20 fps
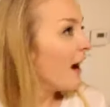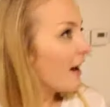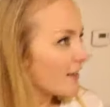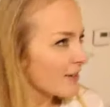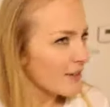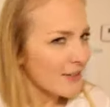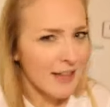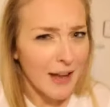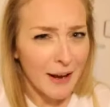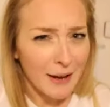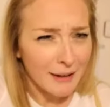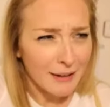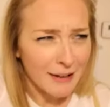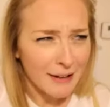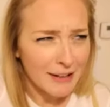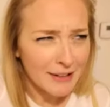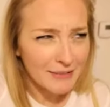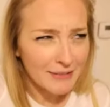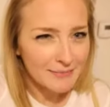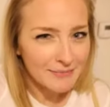So I was like,
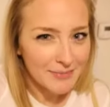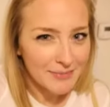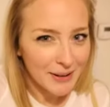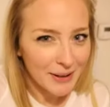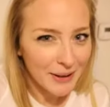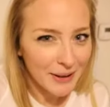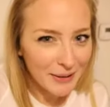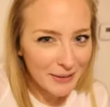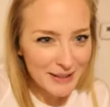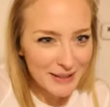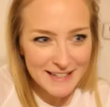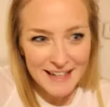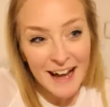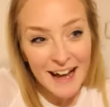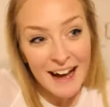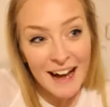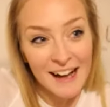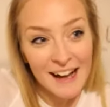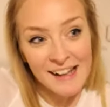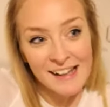who is
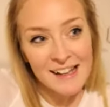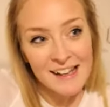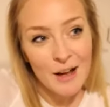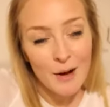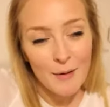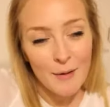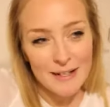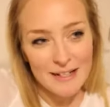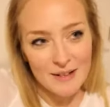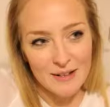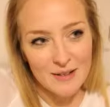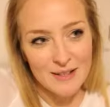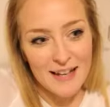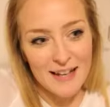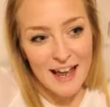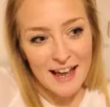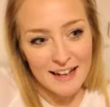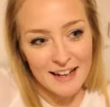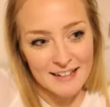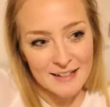that? Went
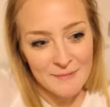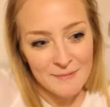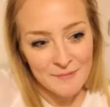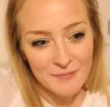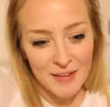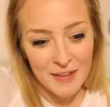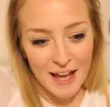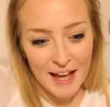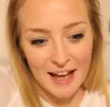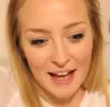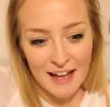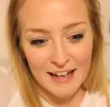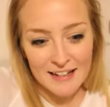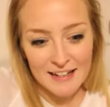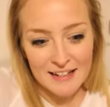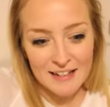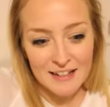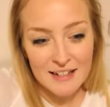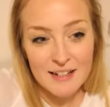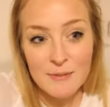downstairs,
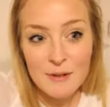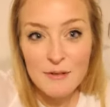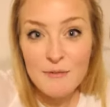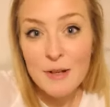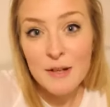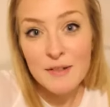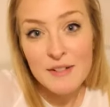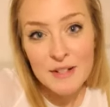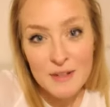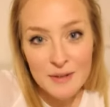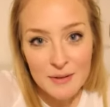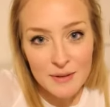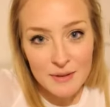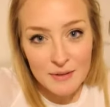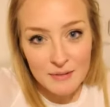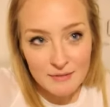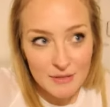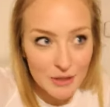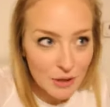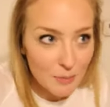and because we've moved into
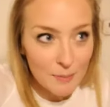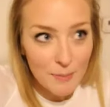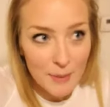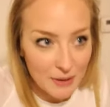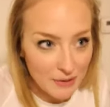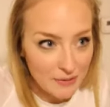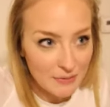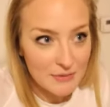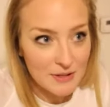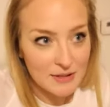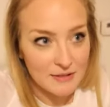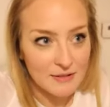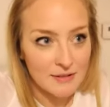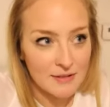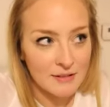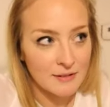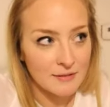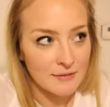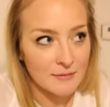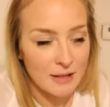a new build
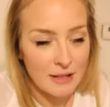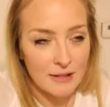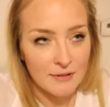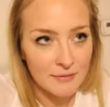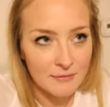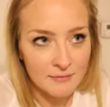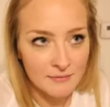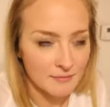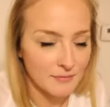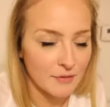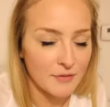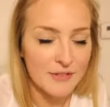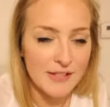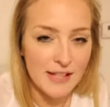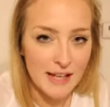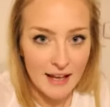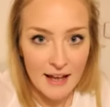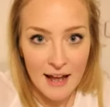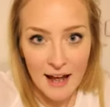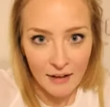and, well,
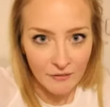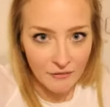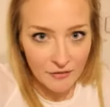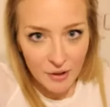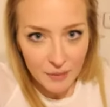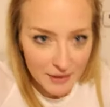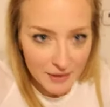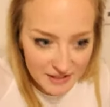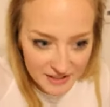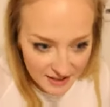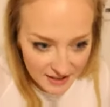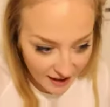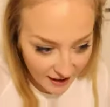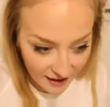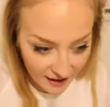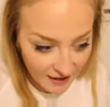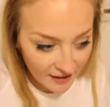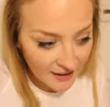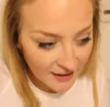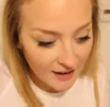obviously have no
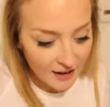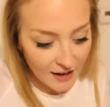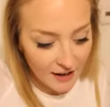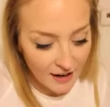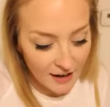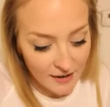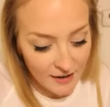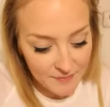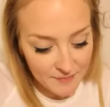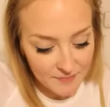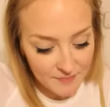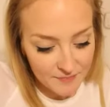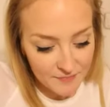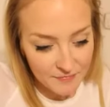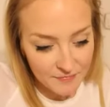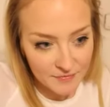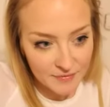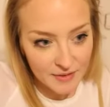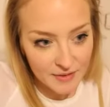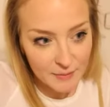internet, one
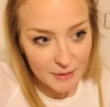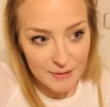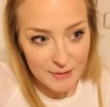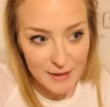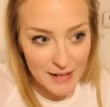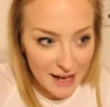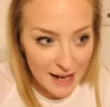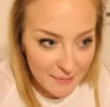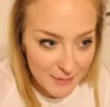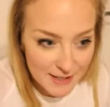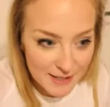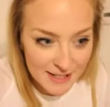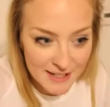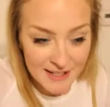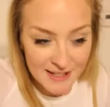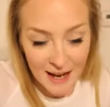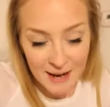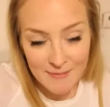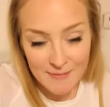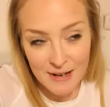of my neighbours
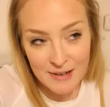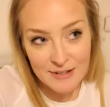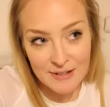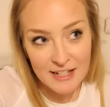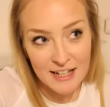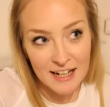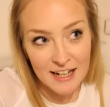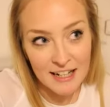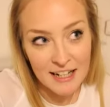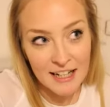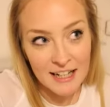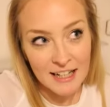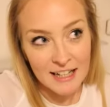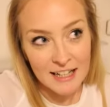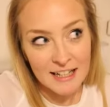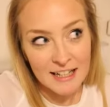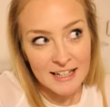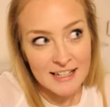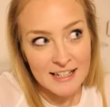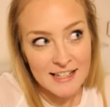just came around to like
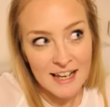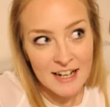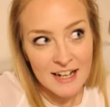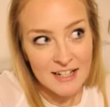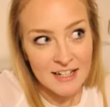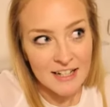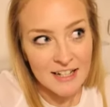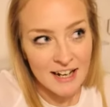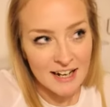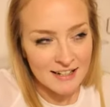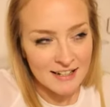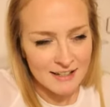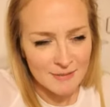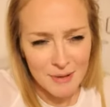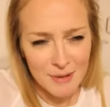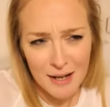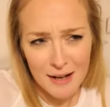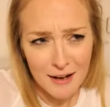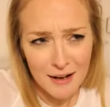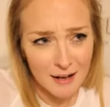say she'd had
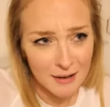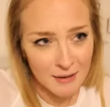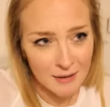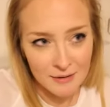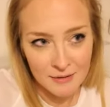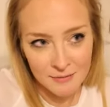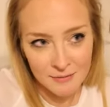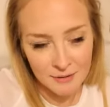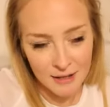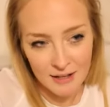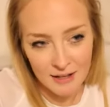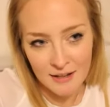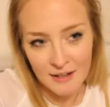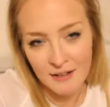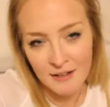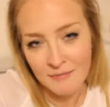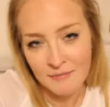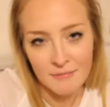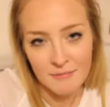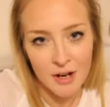some luck
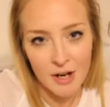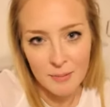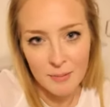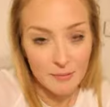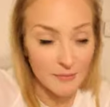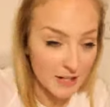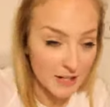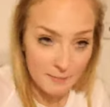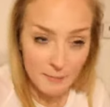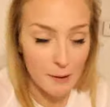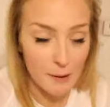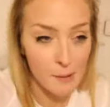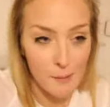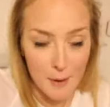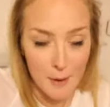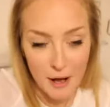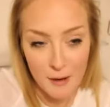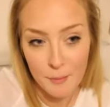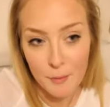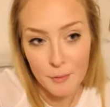with Openreach, blah
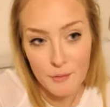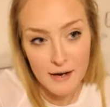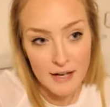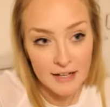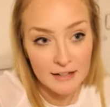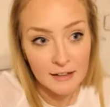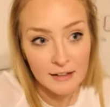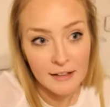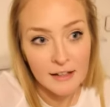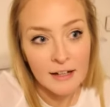blah blah, boring.